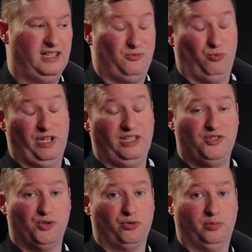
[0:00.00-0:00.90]
it's really
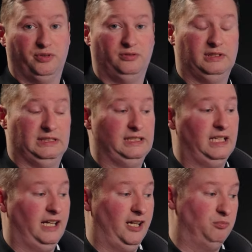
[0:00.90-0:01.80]
durable,
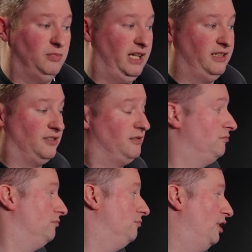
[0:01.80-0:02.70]
um, and
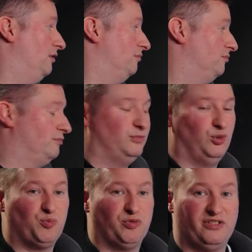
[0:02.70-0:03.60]
well,
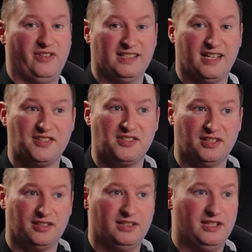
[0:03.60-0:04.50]
looks pretty
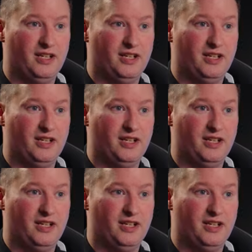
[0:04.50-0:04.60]
fantastic.